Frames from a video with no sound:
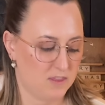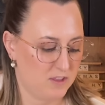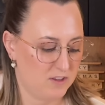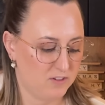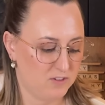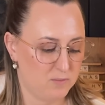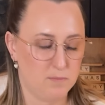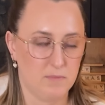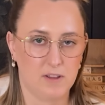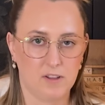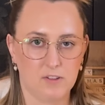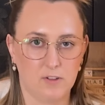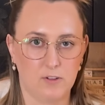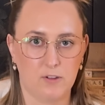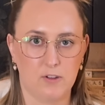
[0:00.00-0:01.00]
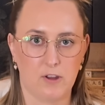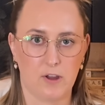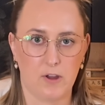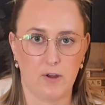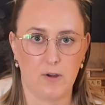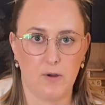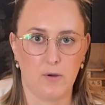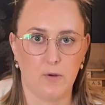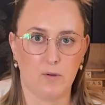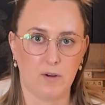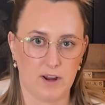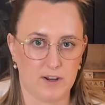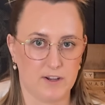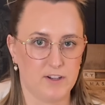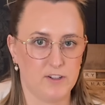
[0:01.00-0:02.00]
this mistletoe
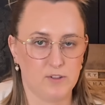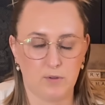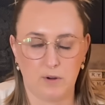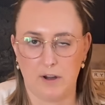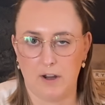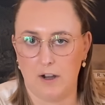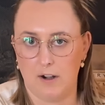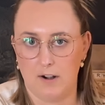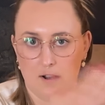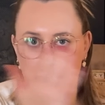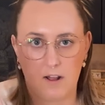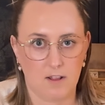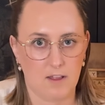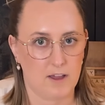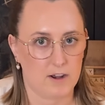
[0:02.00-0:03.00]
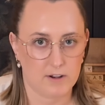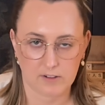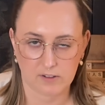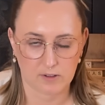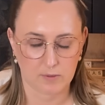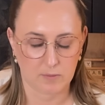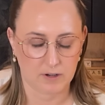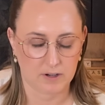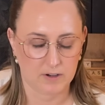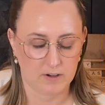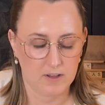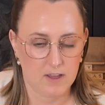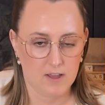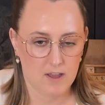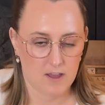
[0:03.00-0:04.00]
granny square, I'll add it somewhere,
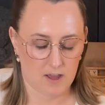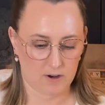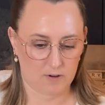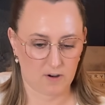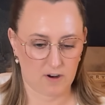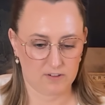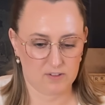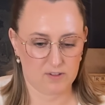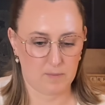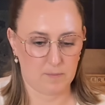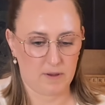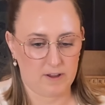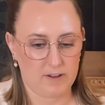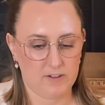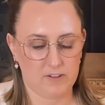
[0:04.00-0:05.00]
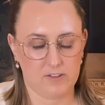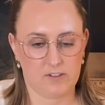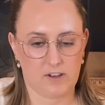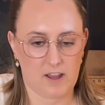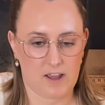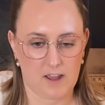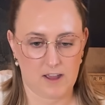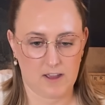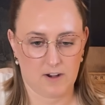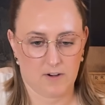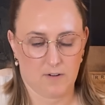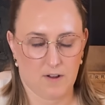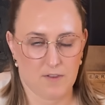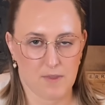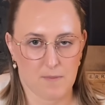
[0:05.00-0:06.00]
across the bust and
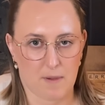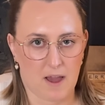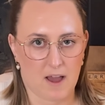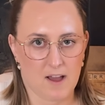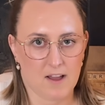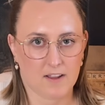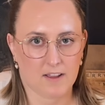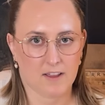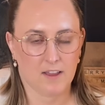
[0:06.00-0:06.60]
around the back.